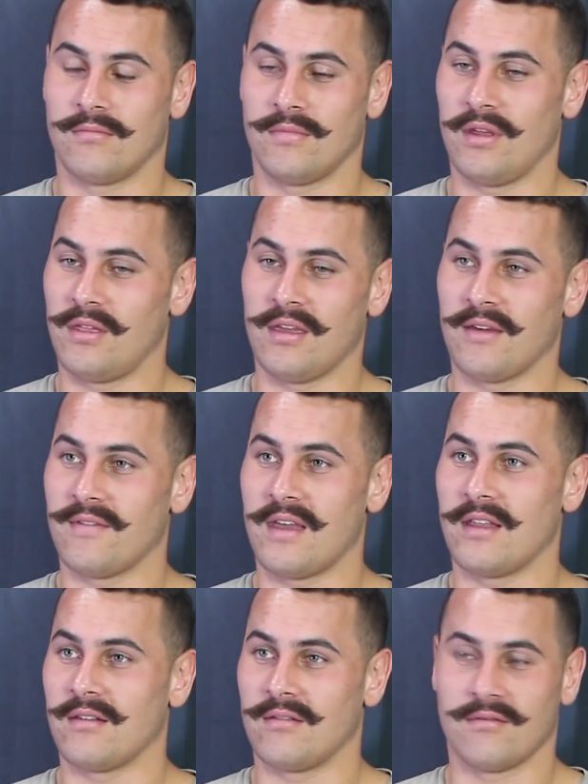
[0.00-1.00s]
You think of
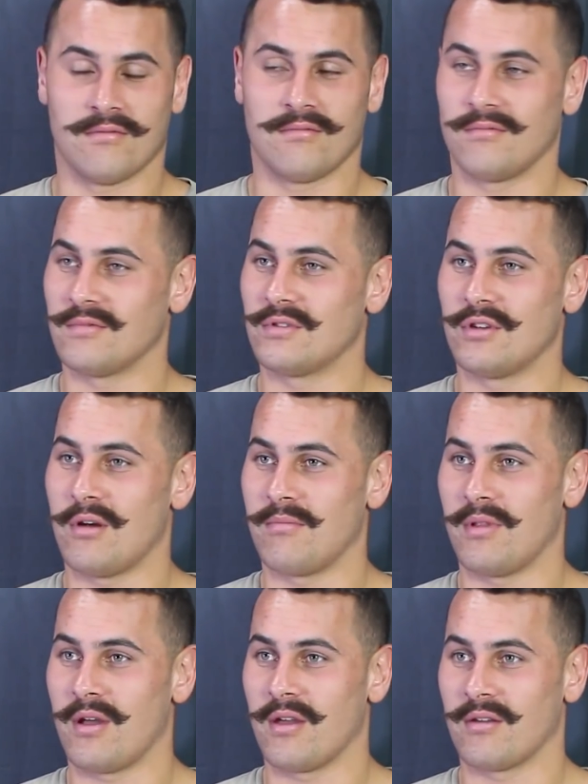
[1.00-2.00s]
that top
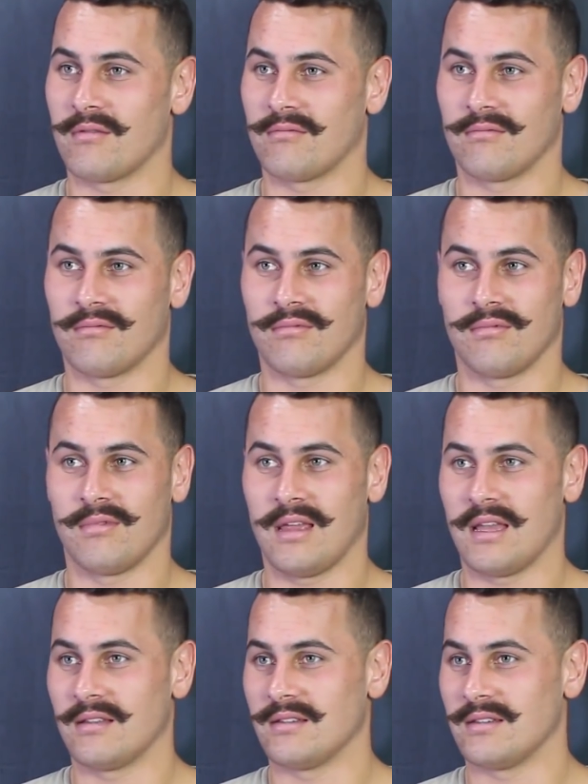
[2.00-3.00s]
bloke
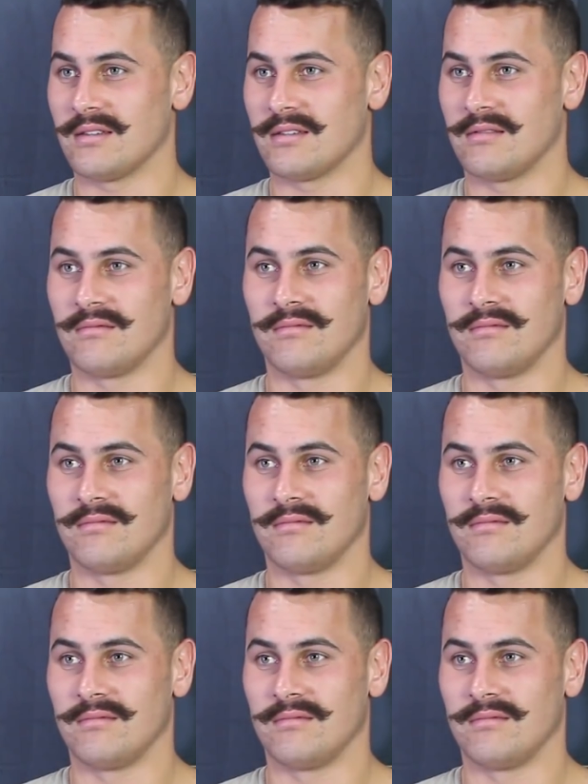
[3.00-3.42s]
that just